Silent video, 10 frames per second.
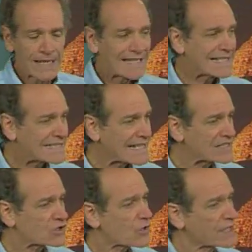He
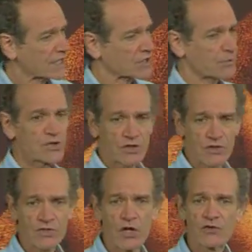sends trading
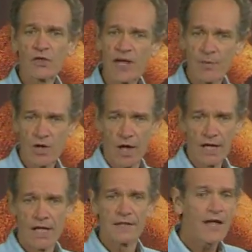expeditions to Lebanon.
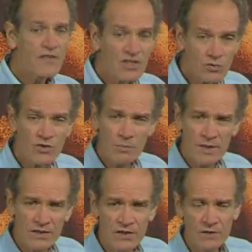Now this was a
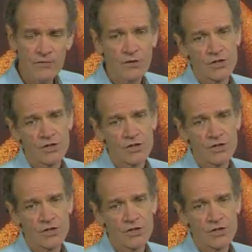big deal for